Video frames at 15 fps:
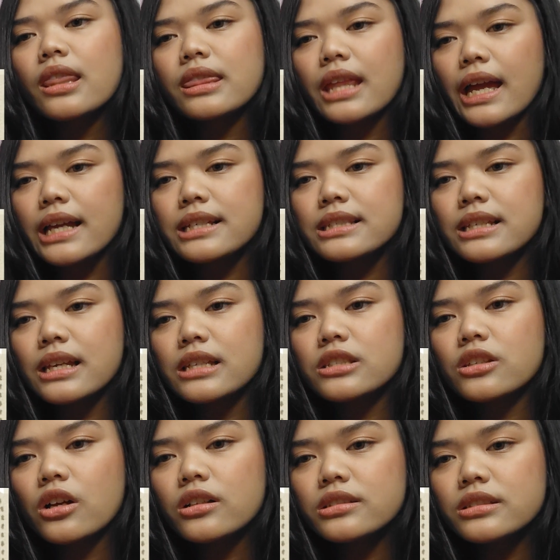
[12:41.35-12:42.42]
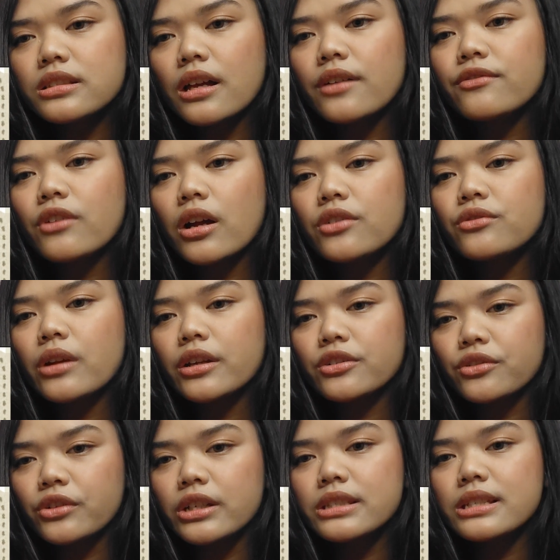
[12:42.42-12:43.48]
Next is all staff are
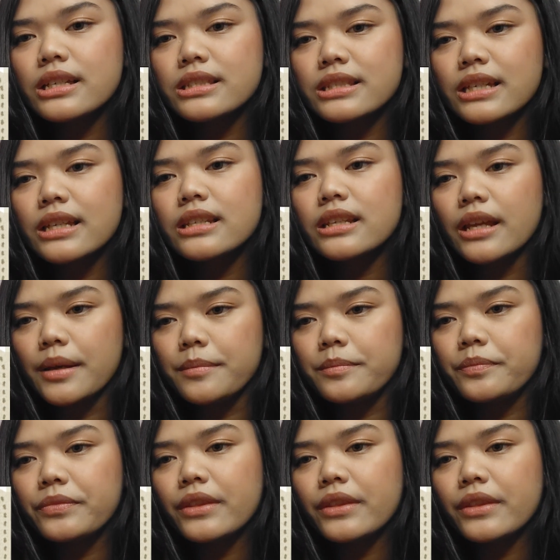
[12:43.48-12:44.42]
recruited attend them.